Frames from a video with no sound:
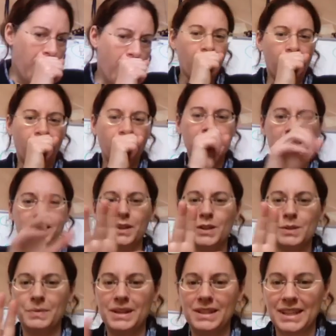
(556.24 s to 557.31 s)

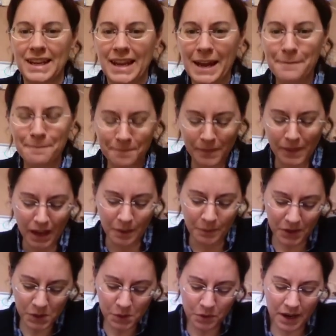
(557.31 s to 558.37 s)
excuse me today,
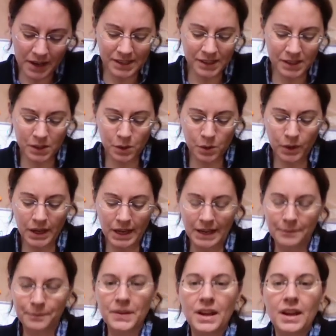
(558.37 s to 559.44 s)
because we're writing to the
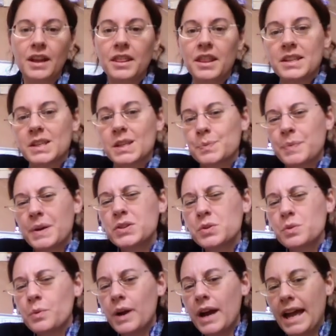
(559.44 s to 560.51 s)
Queen, there's a
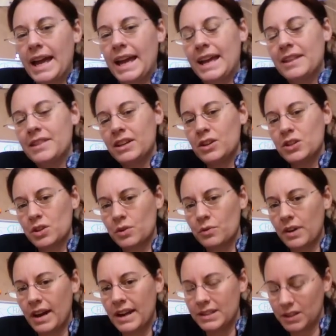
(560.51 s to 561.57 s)
special way that you should
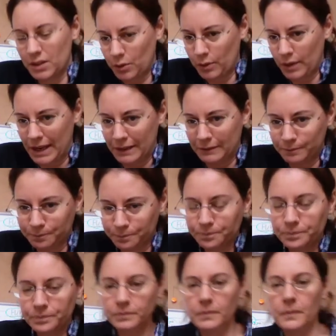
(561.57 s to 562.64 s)
write to the Queen.
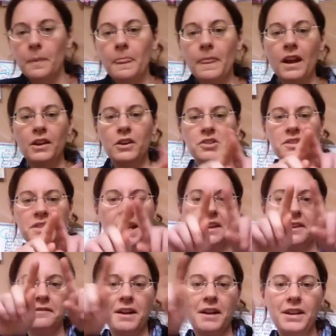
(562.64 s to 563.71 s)
And you should take
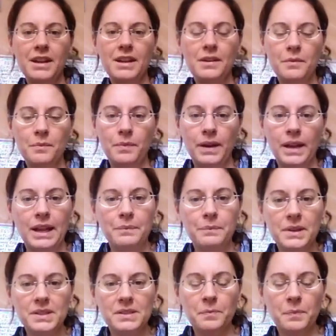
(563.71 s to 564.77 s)
a very plain piece